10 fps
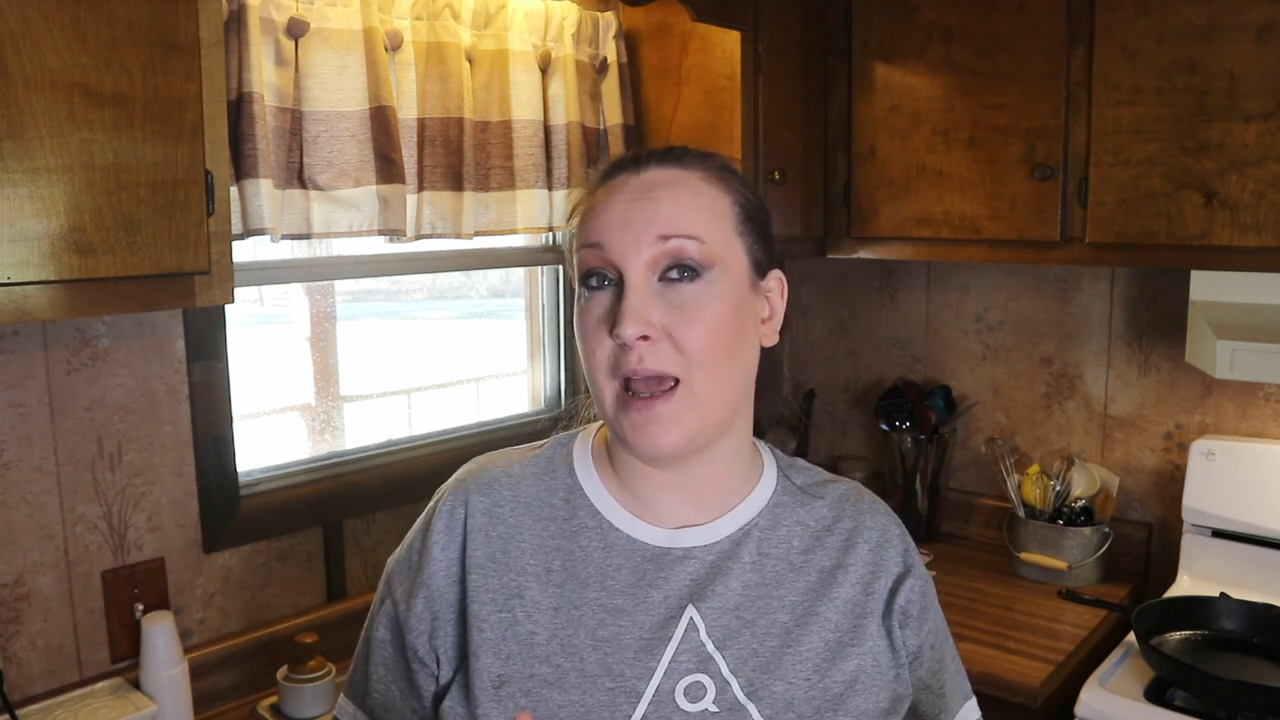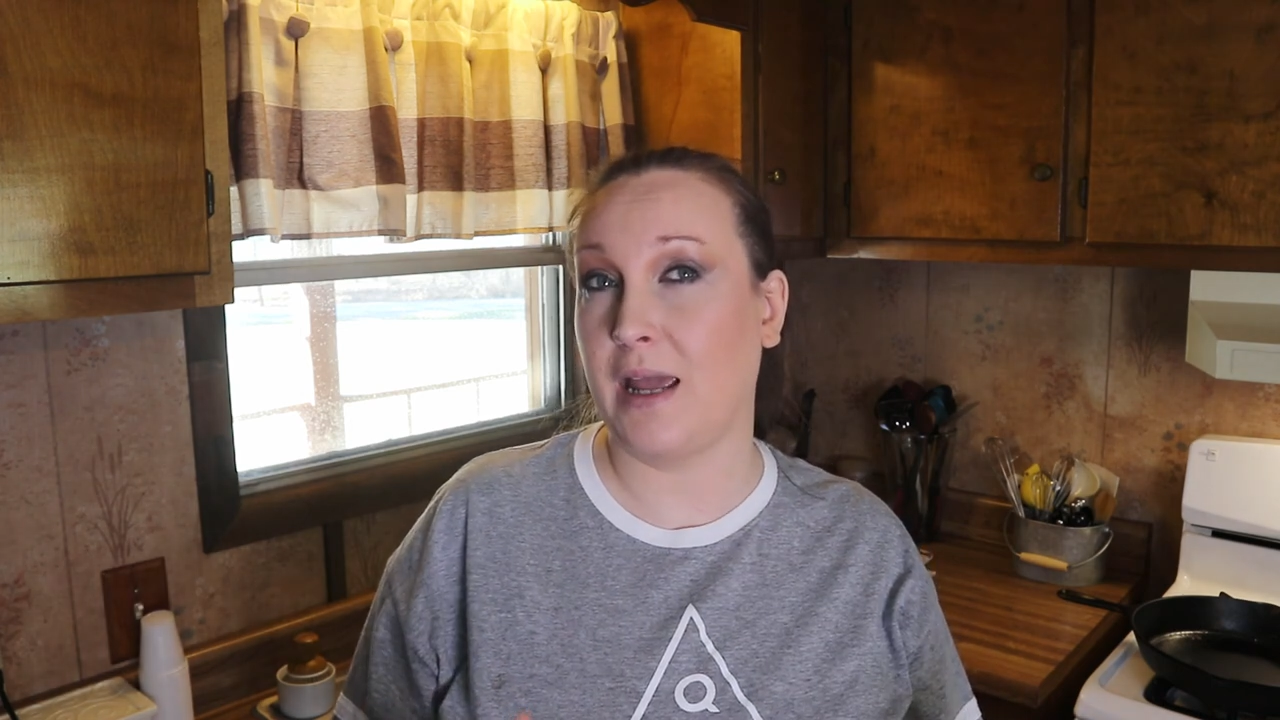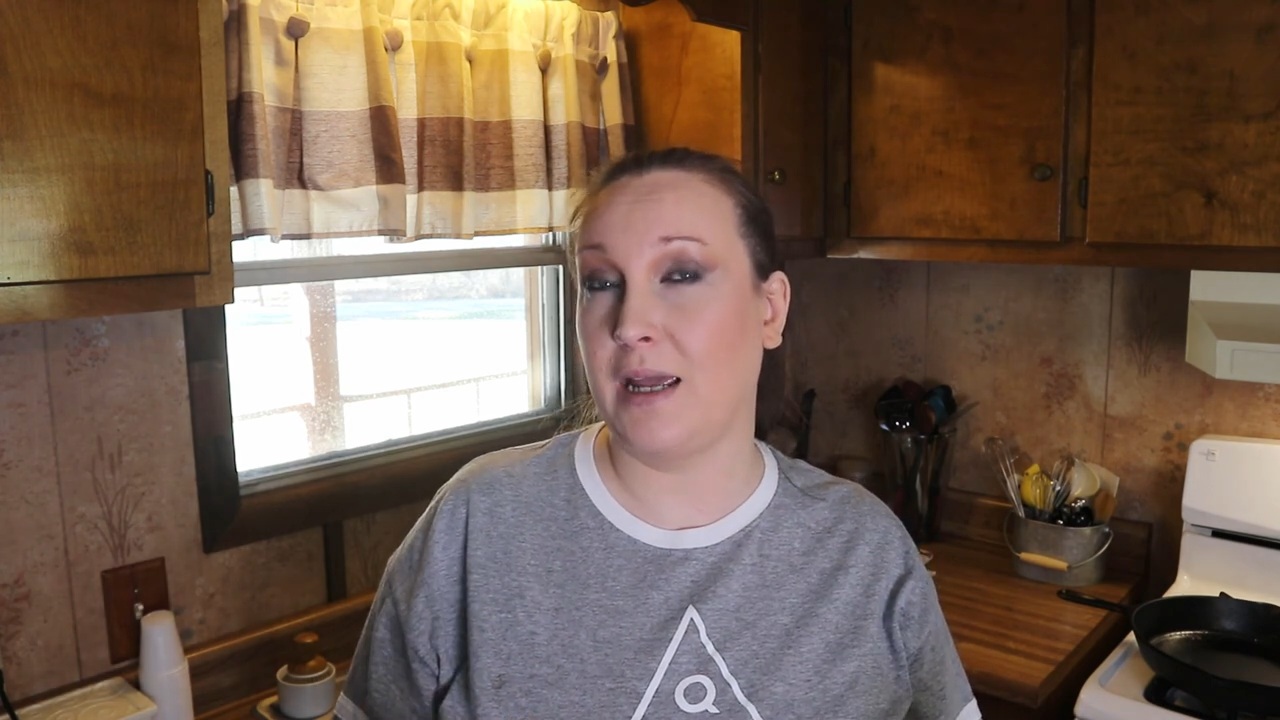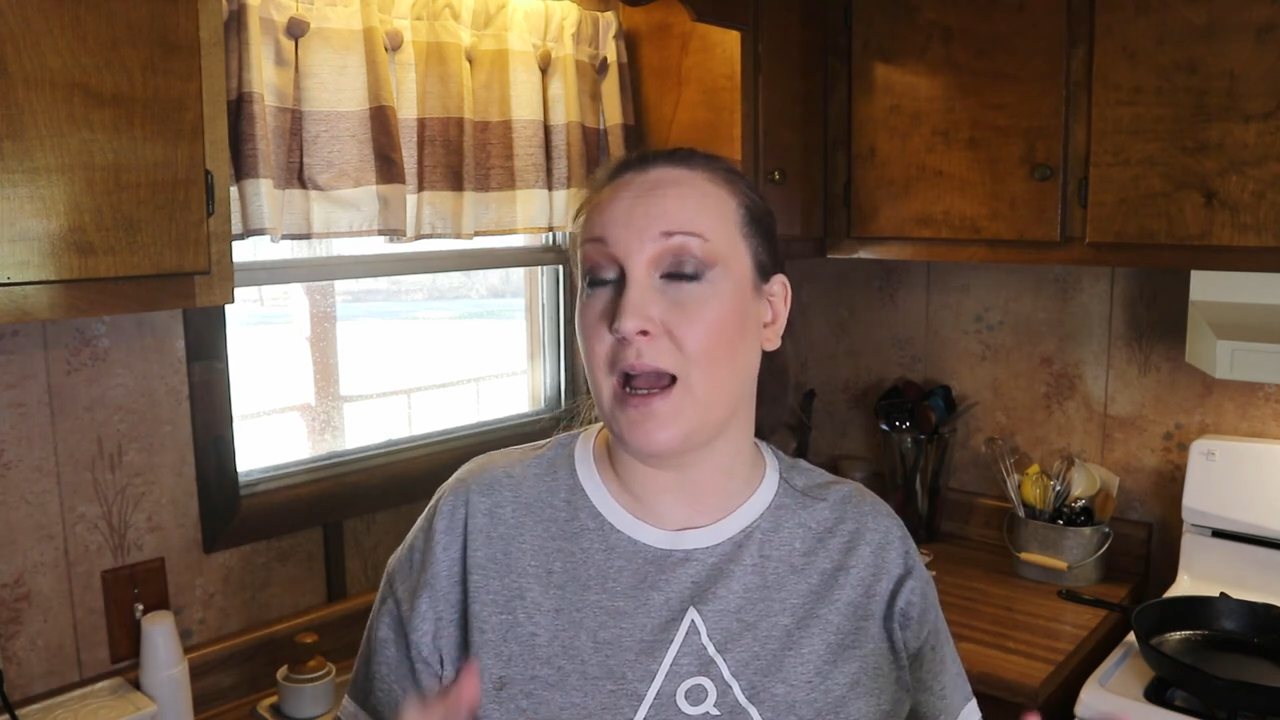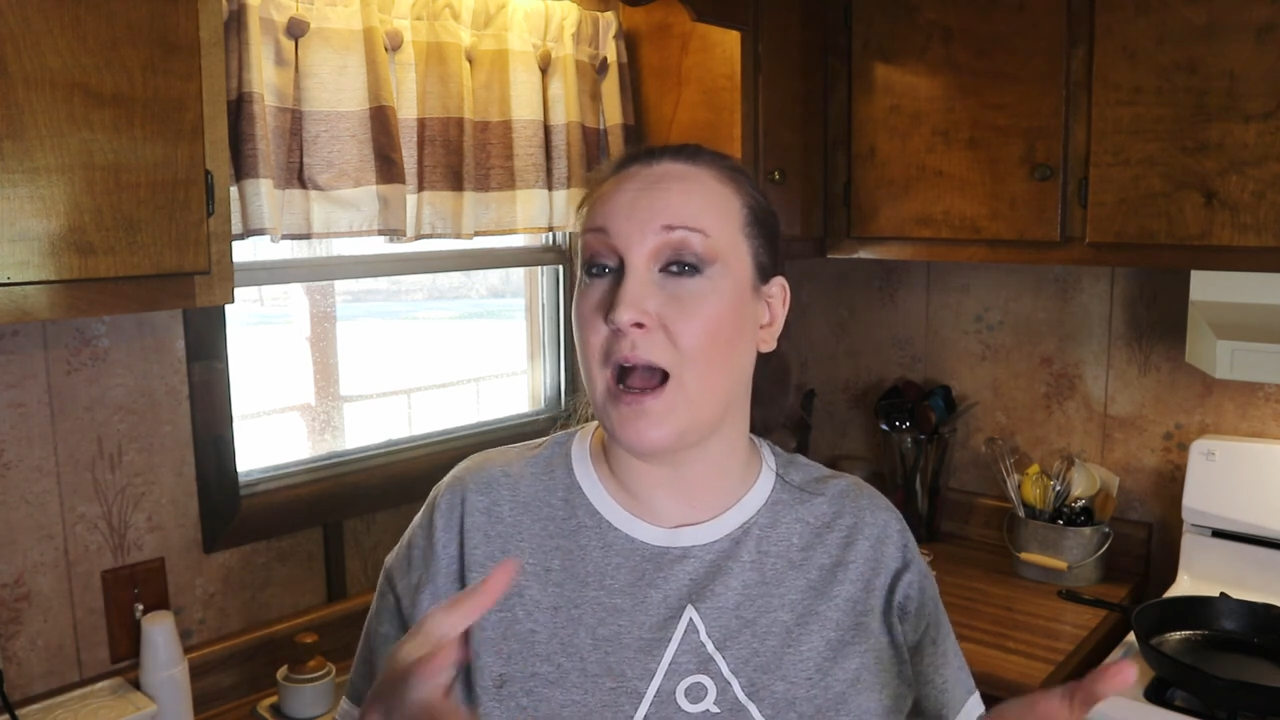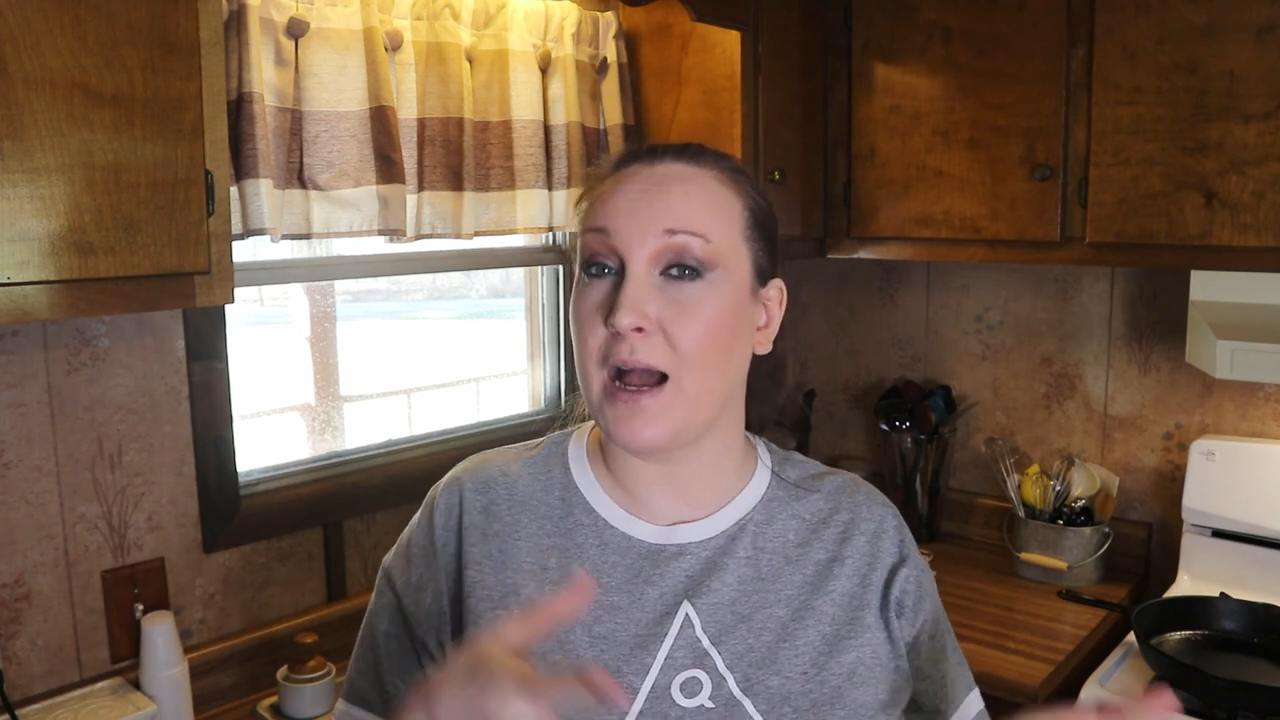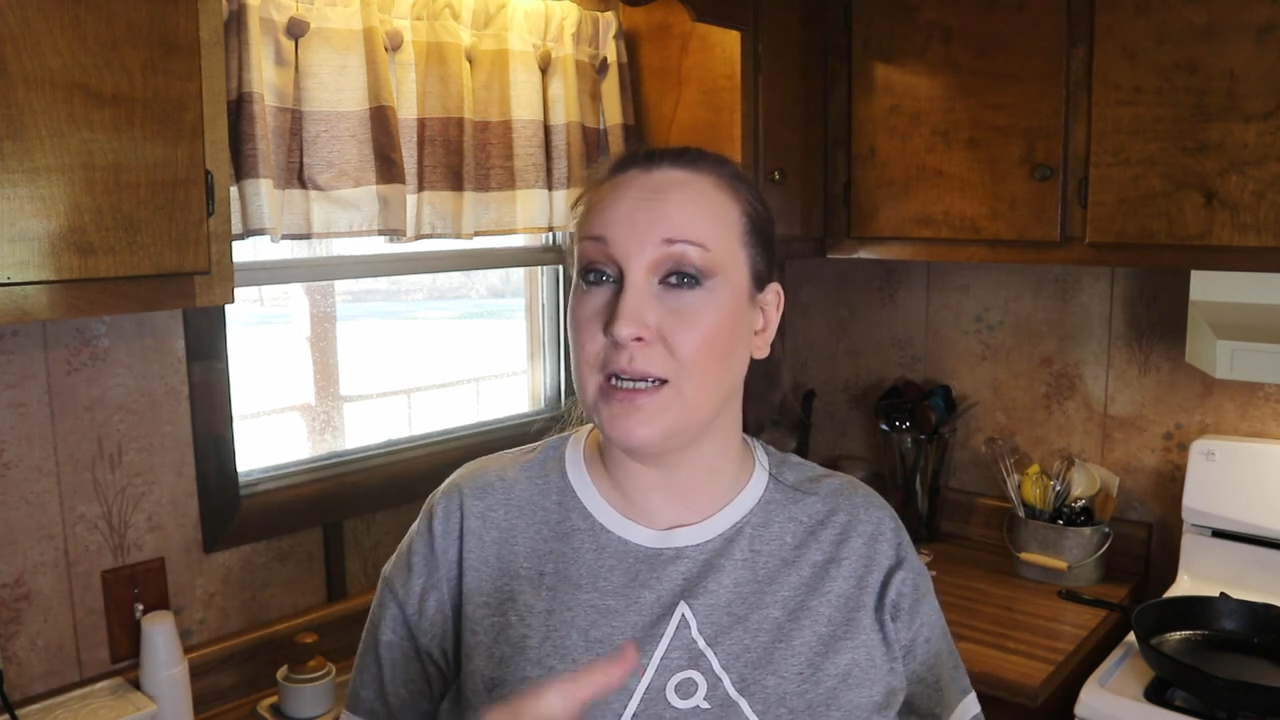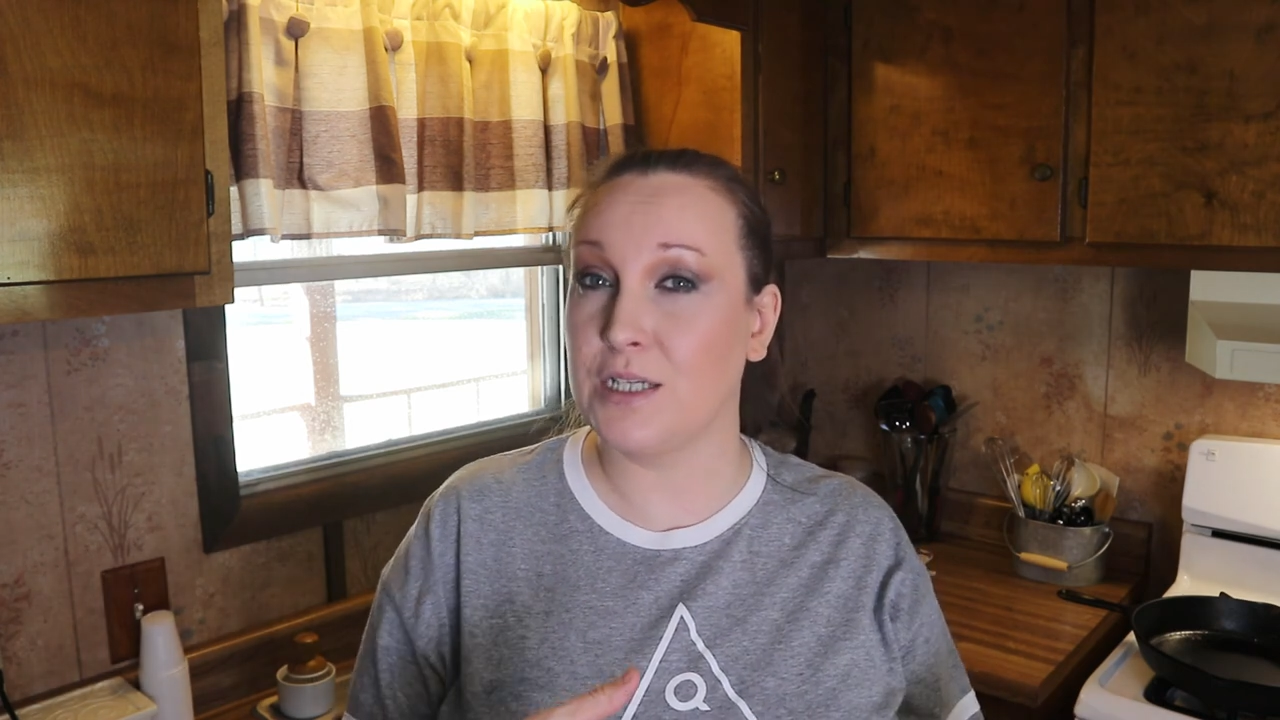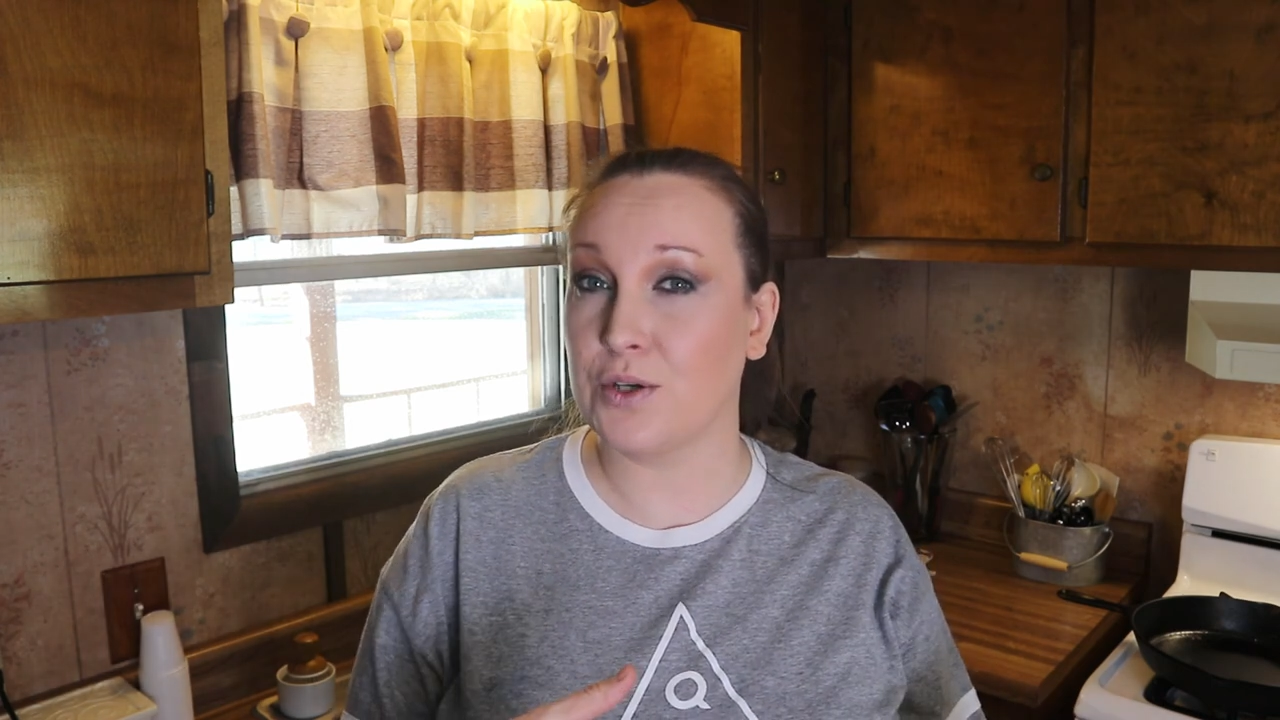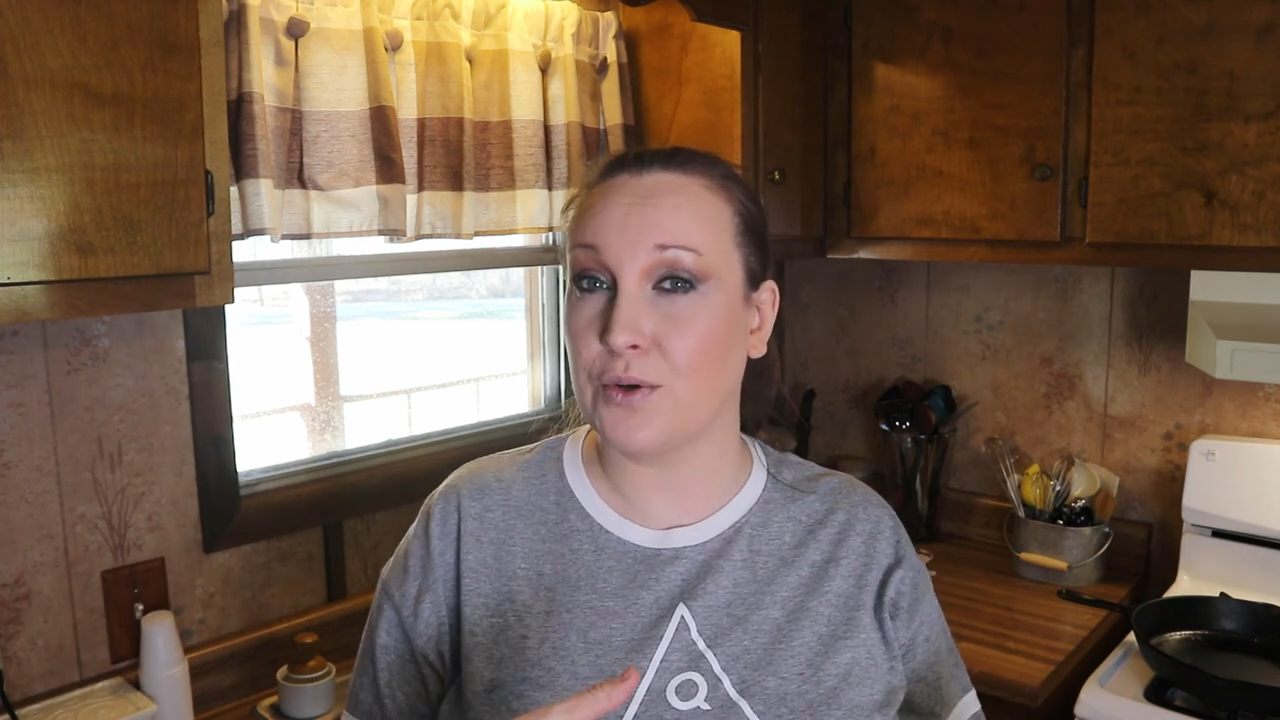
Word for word: a ice